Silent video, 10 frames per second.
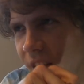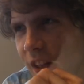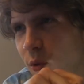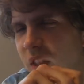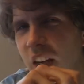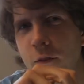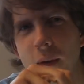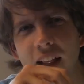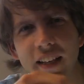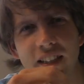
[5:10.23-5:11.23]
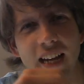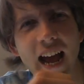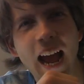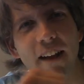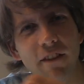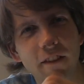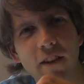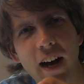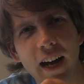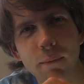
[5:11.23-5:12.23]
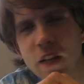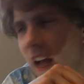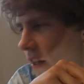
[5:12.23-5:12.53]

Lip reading: This one's giving me like taffy vibes.